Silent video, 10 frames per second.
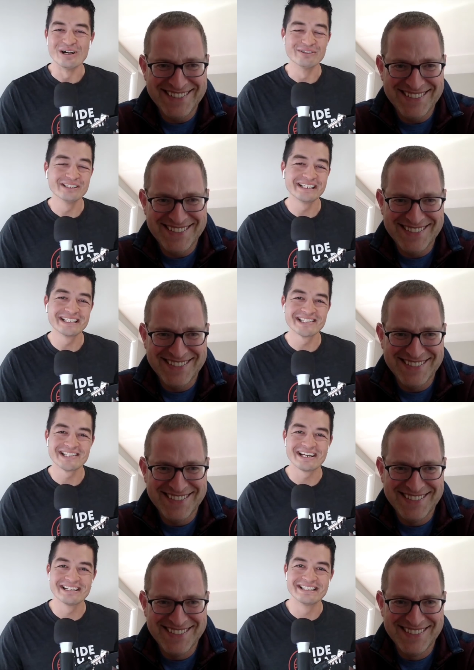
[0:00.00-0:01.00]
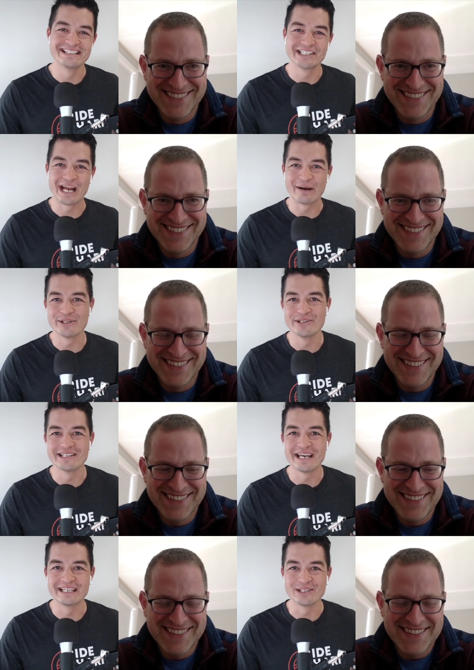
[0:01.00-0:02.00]
Speaker 1: well, I'm really excited to chat with you
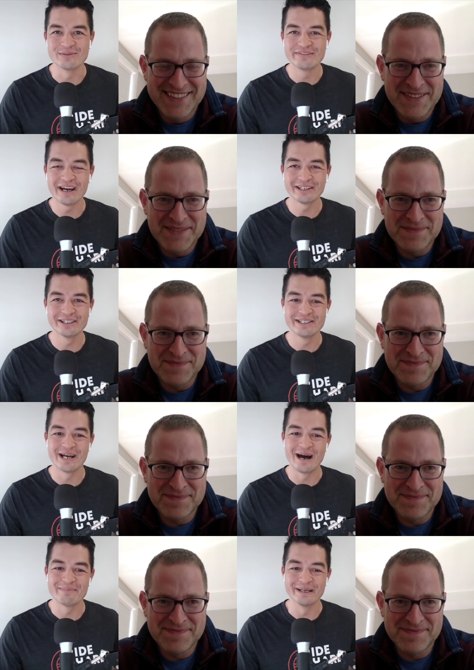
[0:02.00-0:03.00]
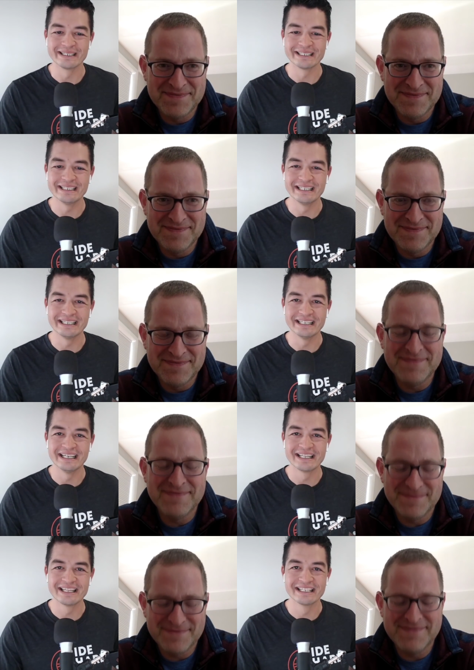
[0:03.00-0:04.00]
today because we've got a good topic. Uh,
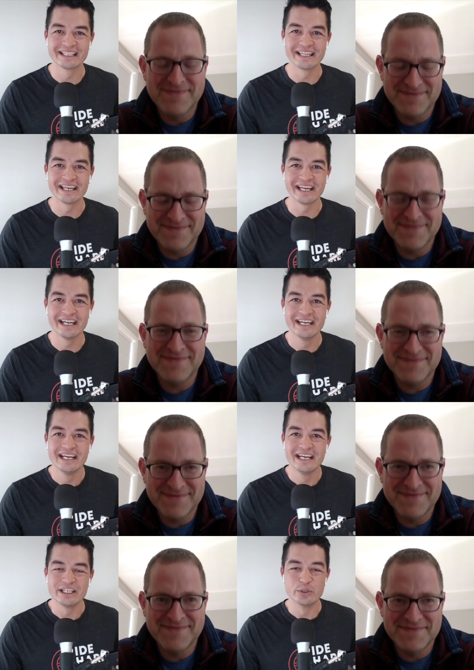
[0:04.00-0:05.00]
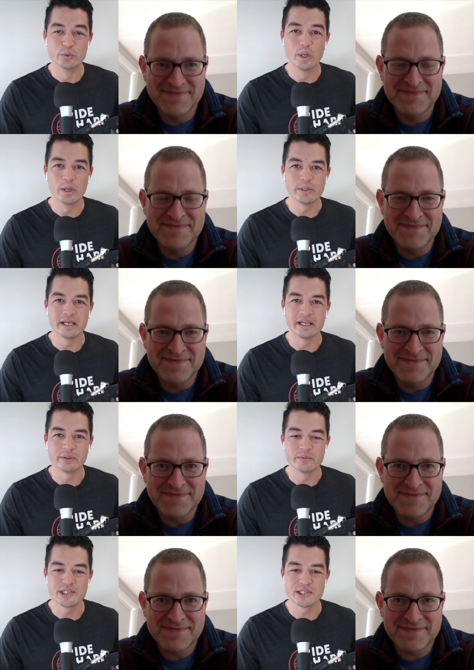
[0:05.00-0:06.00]
I think that you wrote a
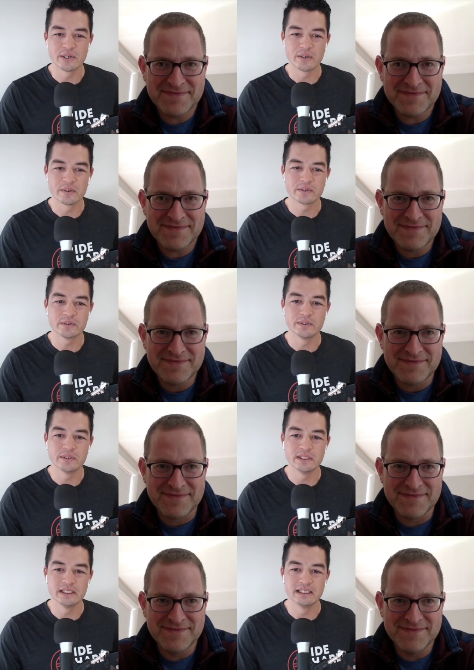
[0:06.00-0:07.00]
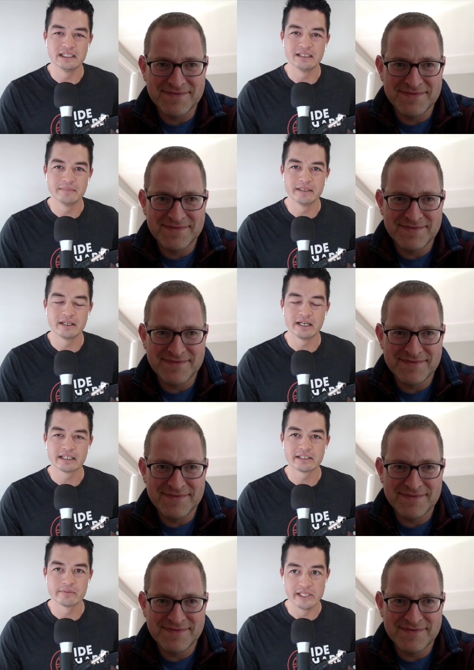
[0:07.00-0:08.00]
recent article, um, and I
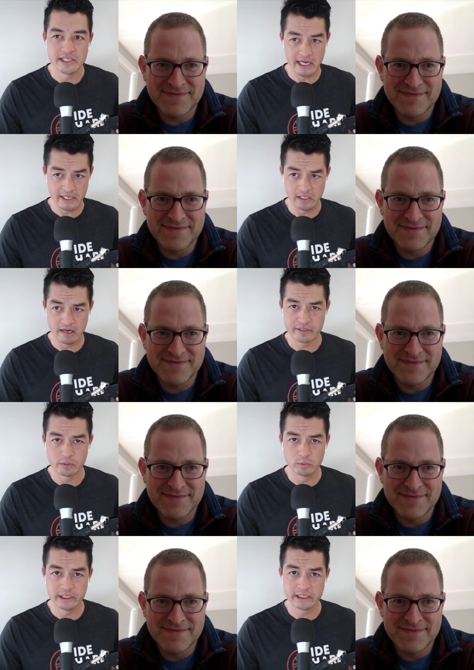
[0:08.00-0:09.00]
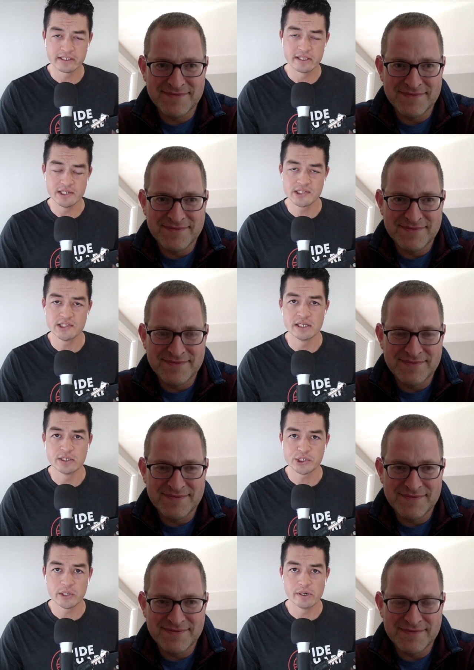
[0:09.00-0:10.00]
can read the title off here. We'll link to this in the
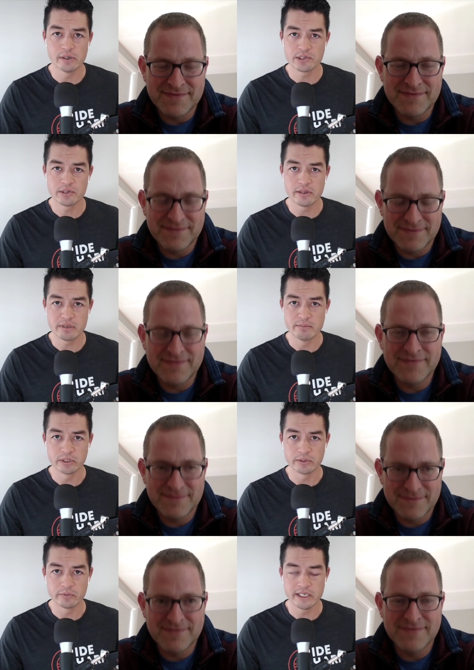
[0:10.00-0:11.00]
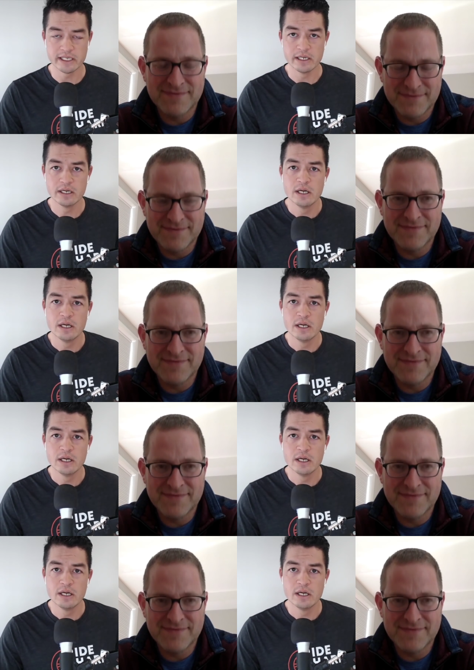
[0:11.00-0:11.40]
show notes so that people can read